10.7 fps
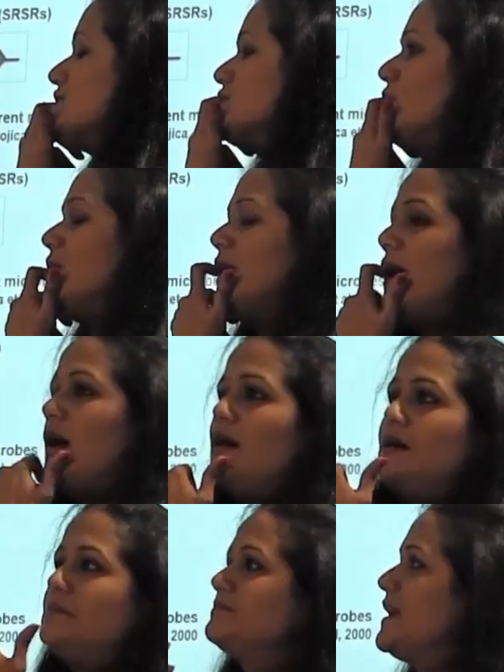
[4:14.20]
So
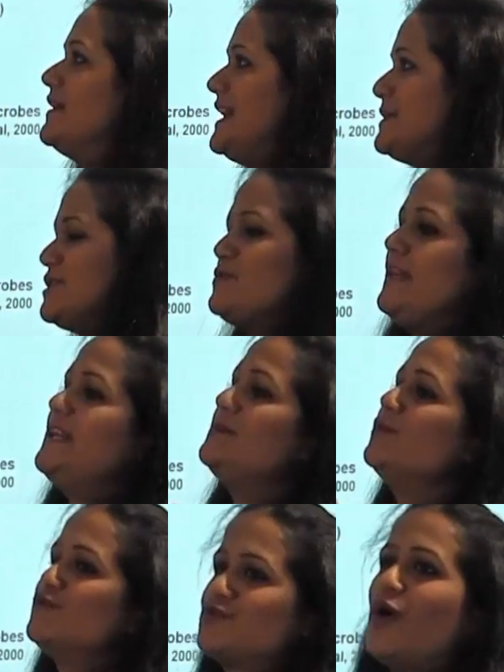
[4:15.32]
uh, in between he
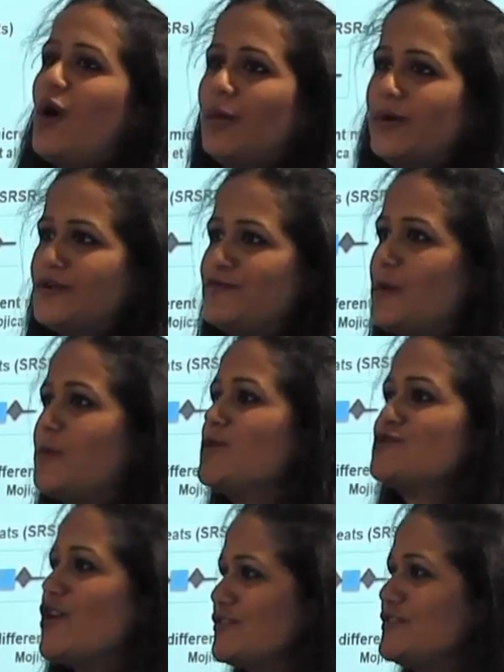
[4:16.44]
moved to Howard for
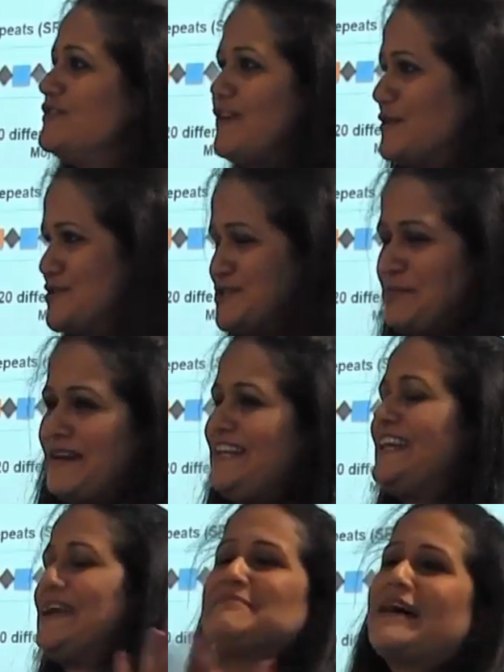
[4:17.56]
postdoctoral fellowship and he
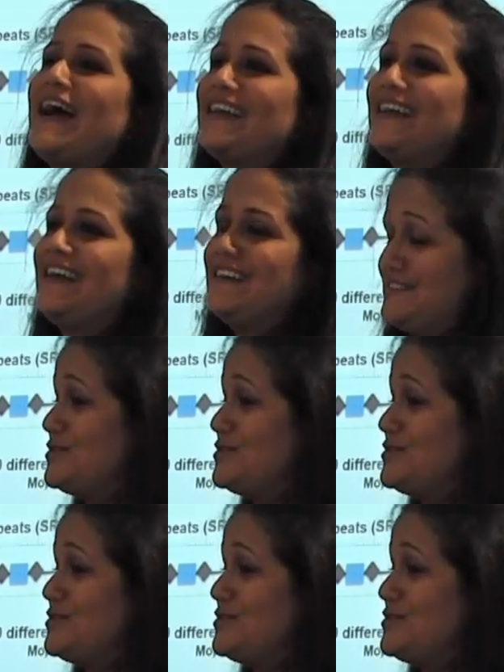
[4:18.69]
came back uh,